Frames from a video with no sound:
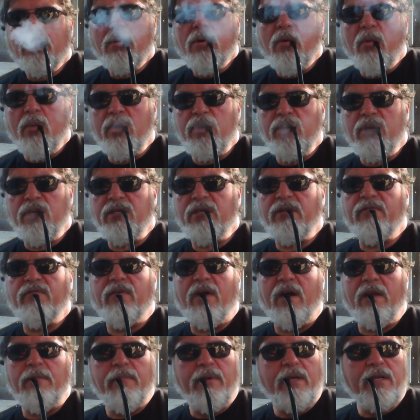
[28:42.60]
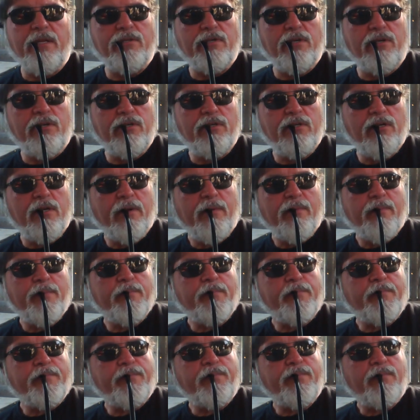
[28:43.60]
And what justified means is,
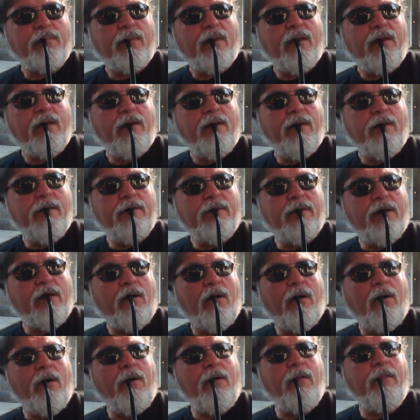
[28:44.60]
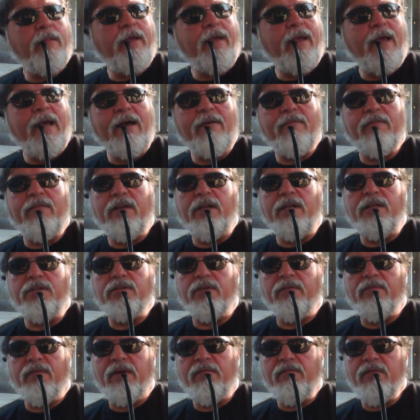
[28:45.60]
is that all the
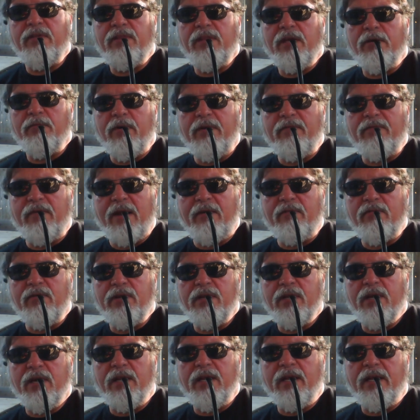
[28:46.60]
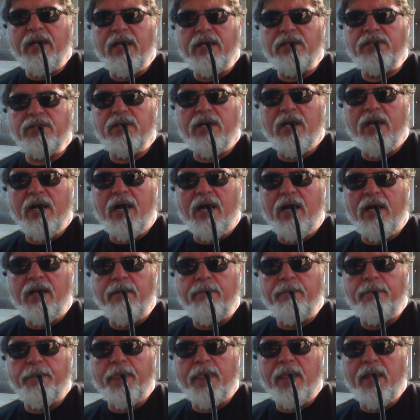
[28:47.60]
evidence of everything we've ever done against God
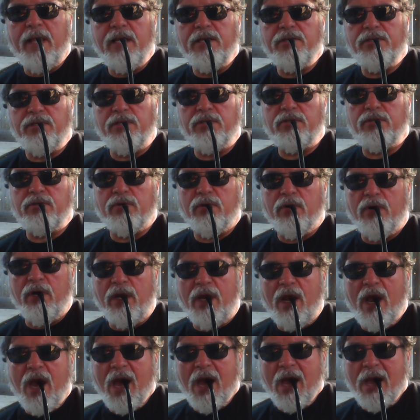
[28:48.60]
is destroyed.